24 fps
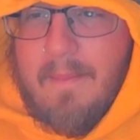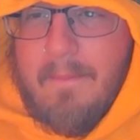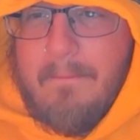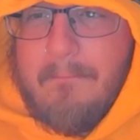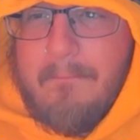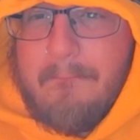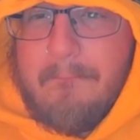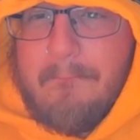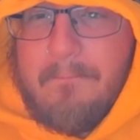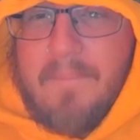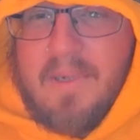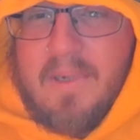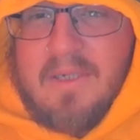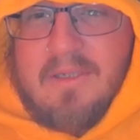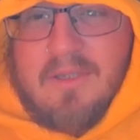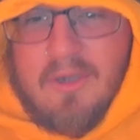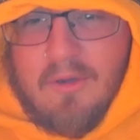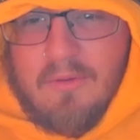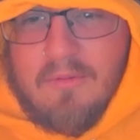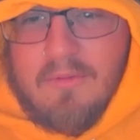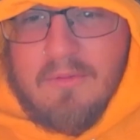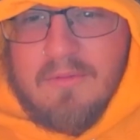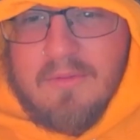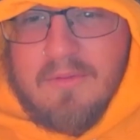But
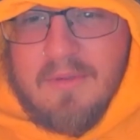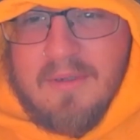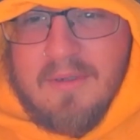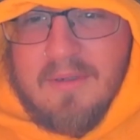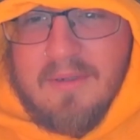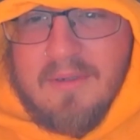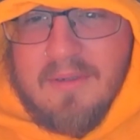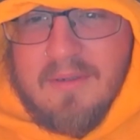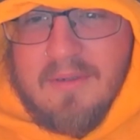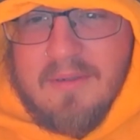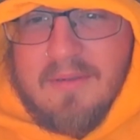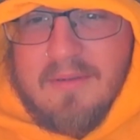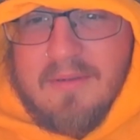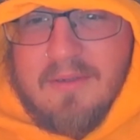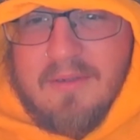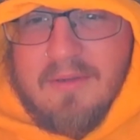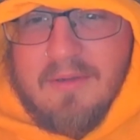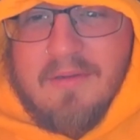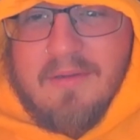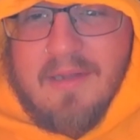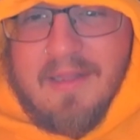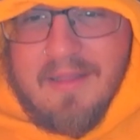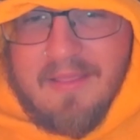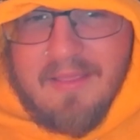don't
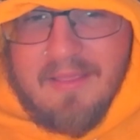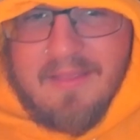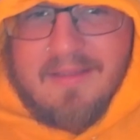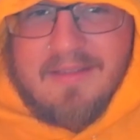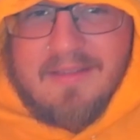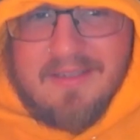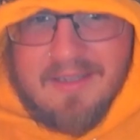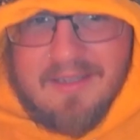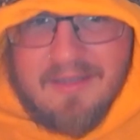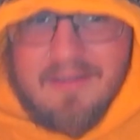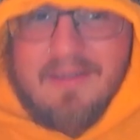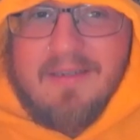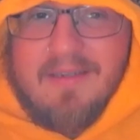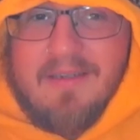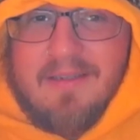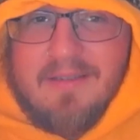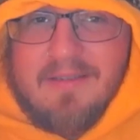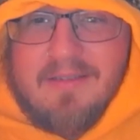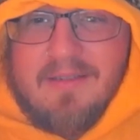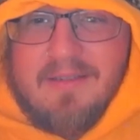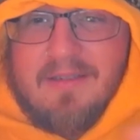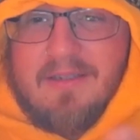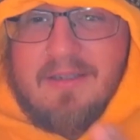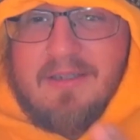let the
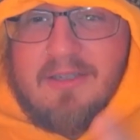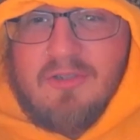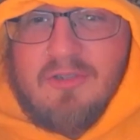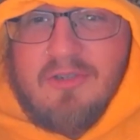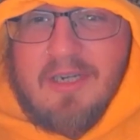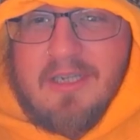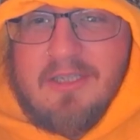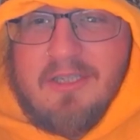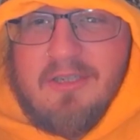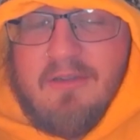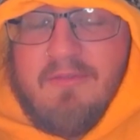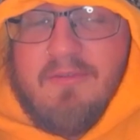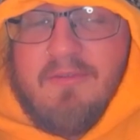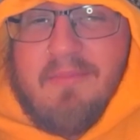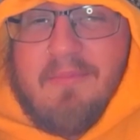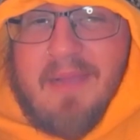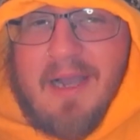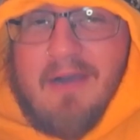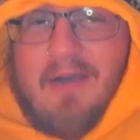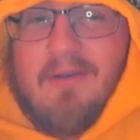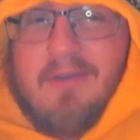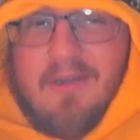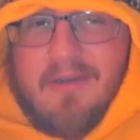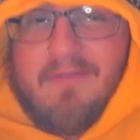silliness distract you from how
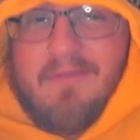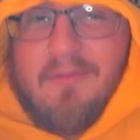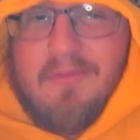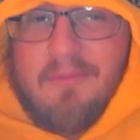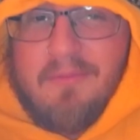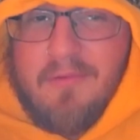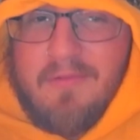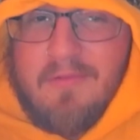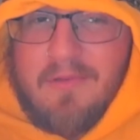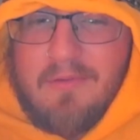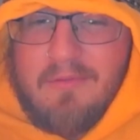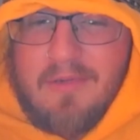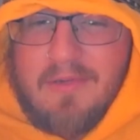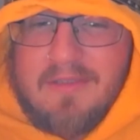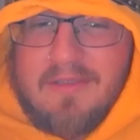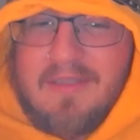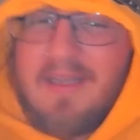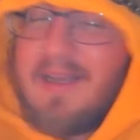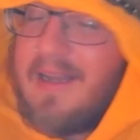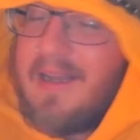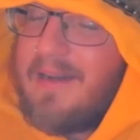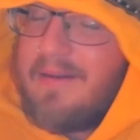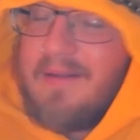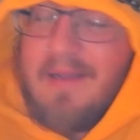good of a movie it was.
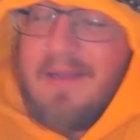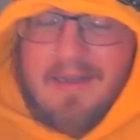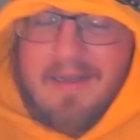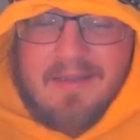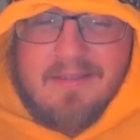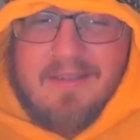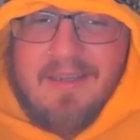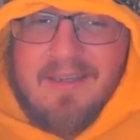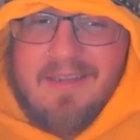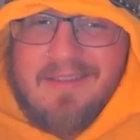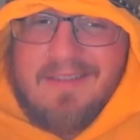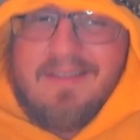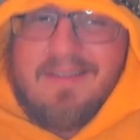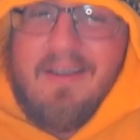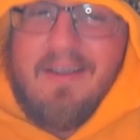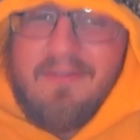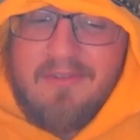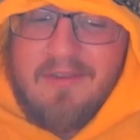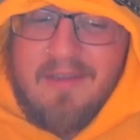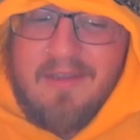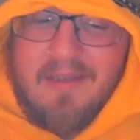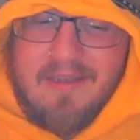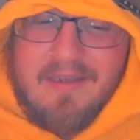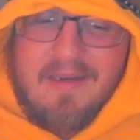Like I said, it's
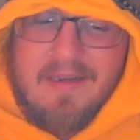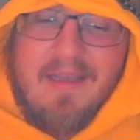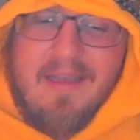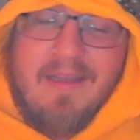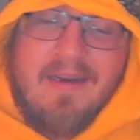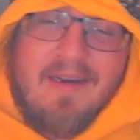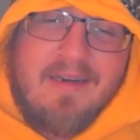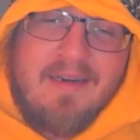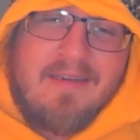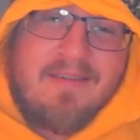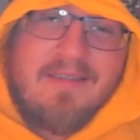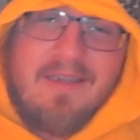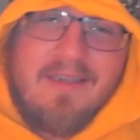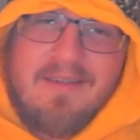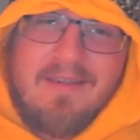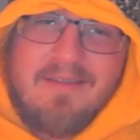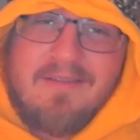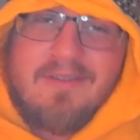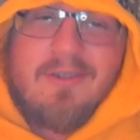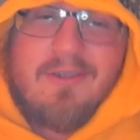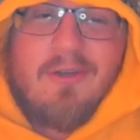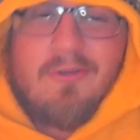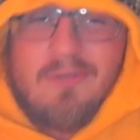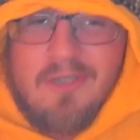definitely like an 8 out of 10.
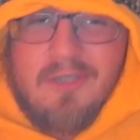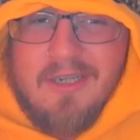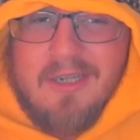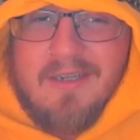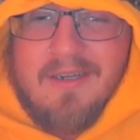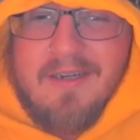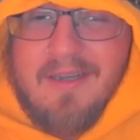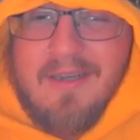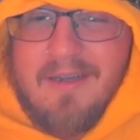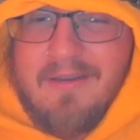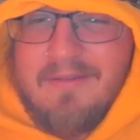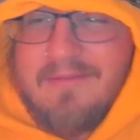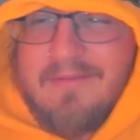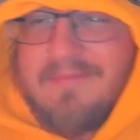Go check it out.